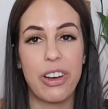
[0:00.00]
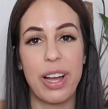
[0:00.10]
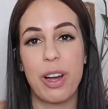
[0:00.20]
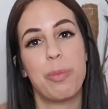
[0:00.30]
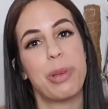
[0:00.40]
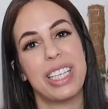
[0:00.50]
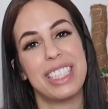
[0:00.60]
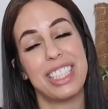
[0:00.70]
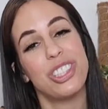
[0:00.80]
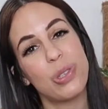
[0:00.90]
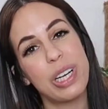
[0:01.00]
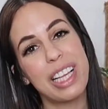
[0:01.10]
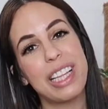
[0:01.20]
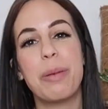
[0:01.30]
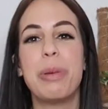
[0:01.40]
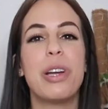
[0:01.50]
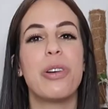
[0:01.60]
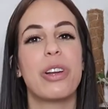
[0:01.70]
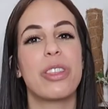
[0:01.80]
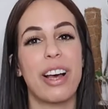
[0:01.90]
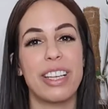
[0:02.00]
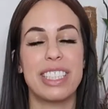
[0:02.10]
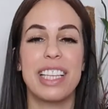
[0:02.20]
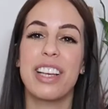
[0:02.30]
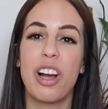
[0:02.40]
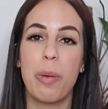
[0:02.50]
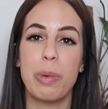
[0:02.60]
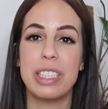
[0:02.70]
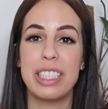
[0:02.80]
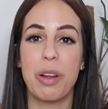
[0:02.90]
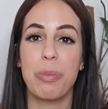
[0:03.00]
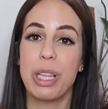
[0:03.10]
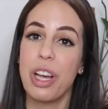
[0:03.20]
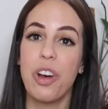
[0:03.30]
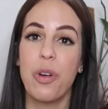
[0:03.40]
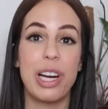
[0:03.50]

I hope you guys enjoyed it. Let me know your thoughts in the comments down below.